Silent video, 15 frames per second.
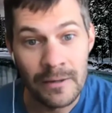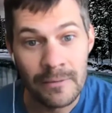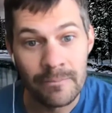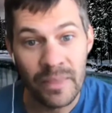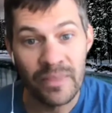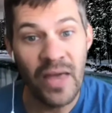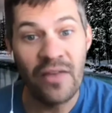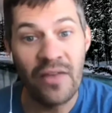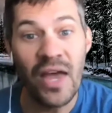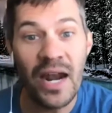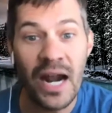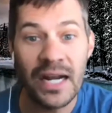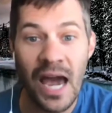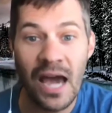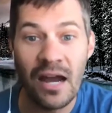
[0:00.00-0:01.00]
Then I
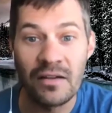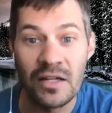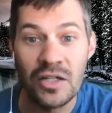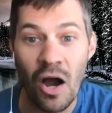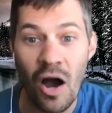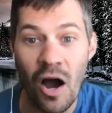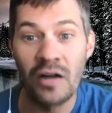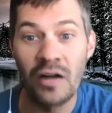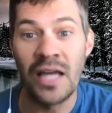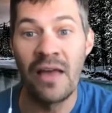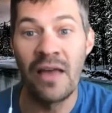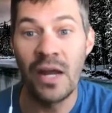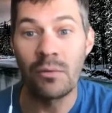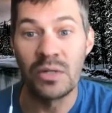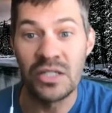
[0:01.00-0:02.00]
counted the dogs, and
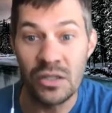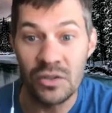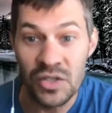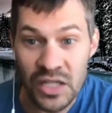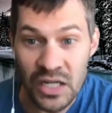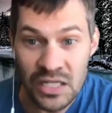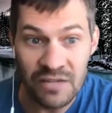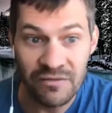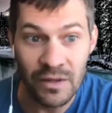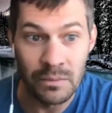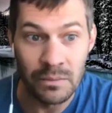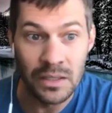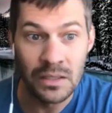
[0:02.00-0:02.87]
there were still 6 of them.